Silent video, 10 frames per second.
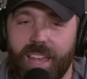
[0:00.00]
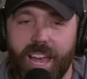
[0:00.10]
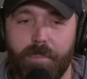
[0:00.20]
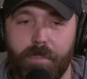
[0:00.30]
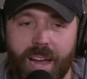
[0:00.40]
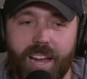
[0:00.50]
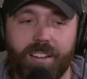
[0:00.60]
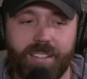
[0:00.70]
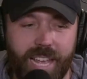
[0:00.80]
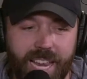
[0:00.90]
And Matt
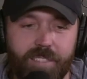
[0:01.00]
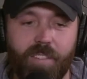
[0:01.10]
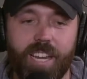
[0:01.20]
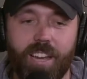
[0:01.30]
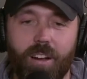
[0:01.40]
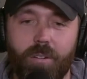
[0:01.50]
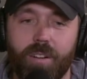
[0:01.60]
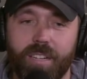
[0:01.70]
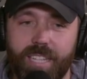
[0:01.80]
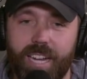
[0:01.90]
on his video
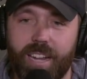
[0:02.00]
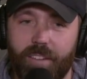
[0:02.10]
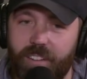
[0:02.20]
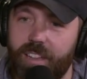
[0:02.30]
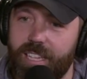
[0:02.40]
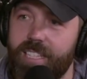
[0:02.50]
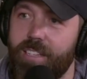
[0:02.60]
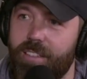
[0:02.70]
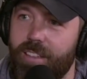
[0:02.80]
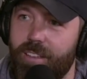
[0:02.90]
said, I
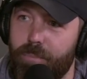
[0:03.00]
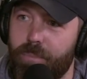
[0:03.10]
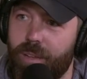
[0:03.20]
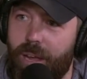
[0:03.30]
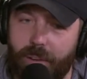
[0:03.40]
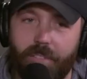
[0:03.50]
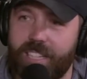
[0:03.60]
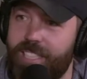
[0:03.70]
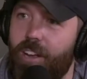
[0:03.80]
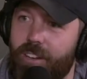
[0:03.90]

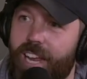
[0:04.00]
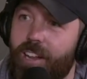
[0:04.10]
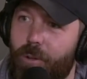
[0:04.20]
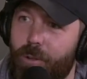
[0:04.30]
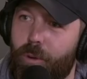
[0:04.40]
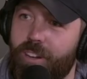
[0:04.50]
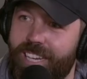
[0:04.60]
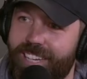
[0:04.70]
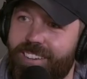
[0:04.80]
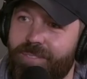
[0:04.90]
fancy getting a hole-in-one
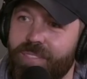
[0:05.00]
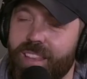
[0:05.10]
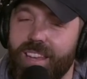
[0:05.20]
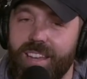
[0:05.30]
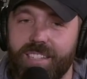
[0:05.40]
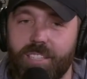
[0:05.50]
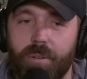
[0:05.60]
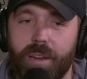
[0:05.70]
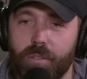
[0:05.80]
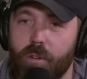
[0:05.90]
here. So
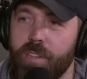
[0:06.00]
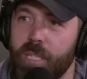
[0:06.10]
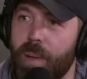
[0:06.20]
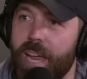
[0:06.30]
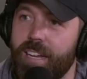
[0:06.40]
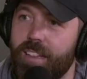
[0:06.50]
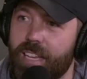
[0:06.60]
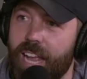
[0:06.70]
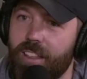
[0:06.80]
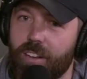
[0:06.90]
he was over in Spain at La
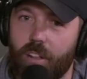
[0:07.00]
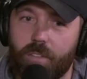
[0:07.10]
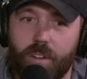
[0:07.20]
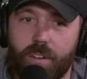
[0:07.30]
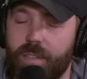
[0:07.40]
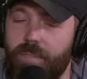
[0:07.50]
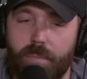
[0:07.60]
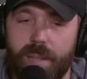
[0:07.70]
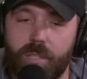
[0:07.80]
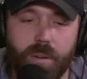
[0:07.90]
Cala Golf Course. I've never
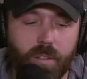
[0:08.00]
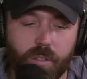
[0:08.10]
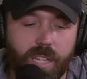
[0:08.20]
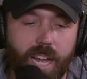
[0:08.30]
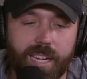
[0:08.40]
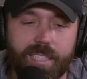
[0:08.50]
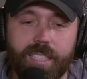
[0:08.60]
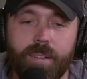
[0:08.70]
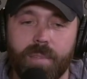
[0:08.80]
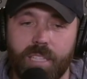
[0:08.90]
been to it. It looked
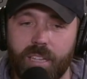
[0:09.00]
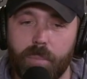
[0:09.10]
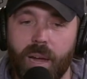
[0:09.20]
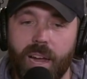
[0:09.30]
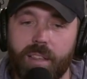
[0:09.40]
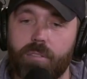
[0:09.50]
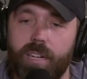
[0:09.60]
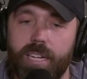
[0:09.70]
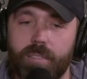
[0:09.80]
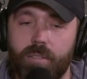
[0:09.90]
nice. He's on this par
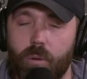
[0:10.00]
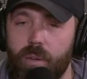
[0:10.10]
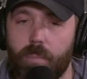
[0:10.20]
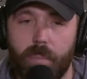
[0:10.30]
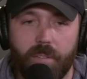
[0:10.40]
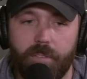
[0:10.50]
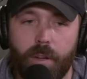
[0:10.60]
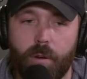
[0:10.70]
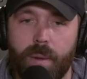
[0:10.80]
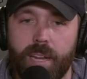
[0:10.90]
3. He's doing a bit of
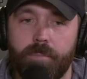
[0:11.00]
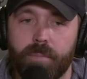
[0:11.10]
filming,